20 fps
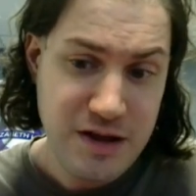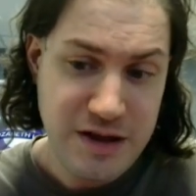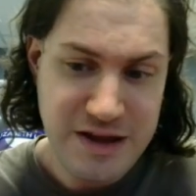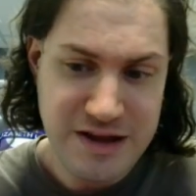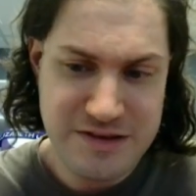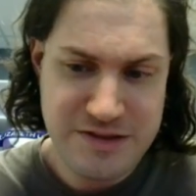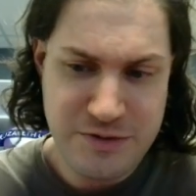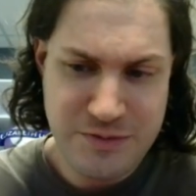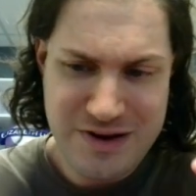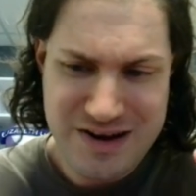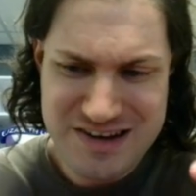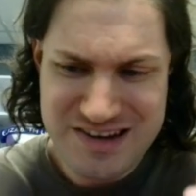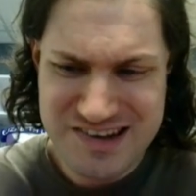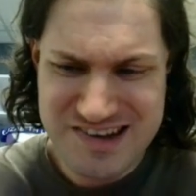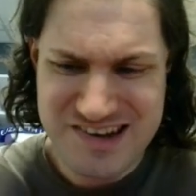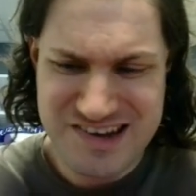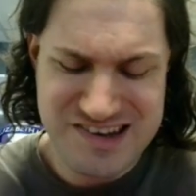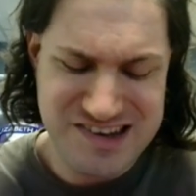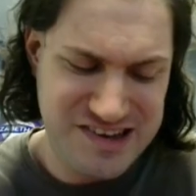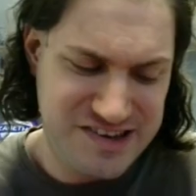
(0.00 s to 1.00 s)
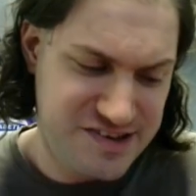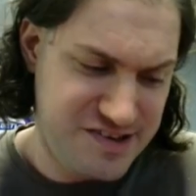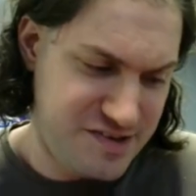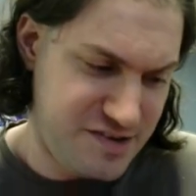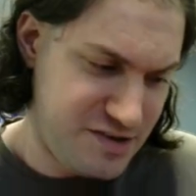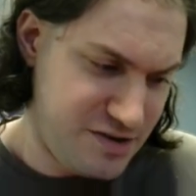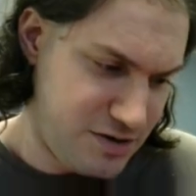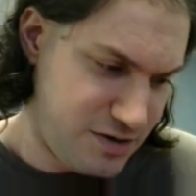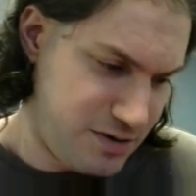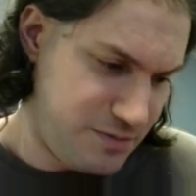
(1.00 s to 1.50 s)
In the United States, it's,
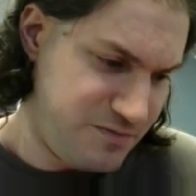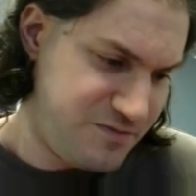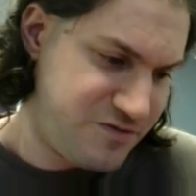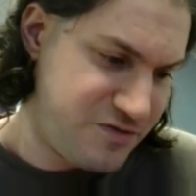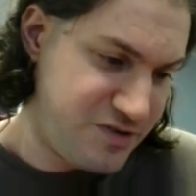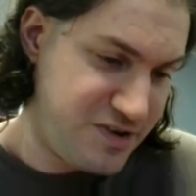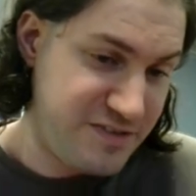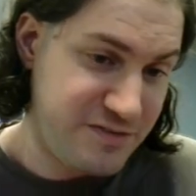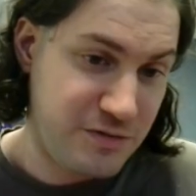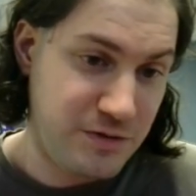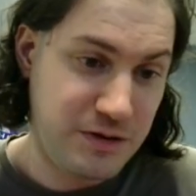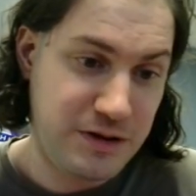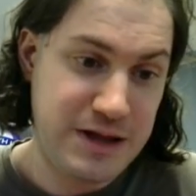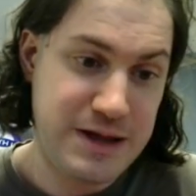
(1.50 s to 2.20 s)
first of all,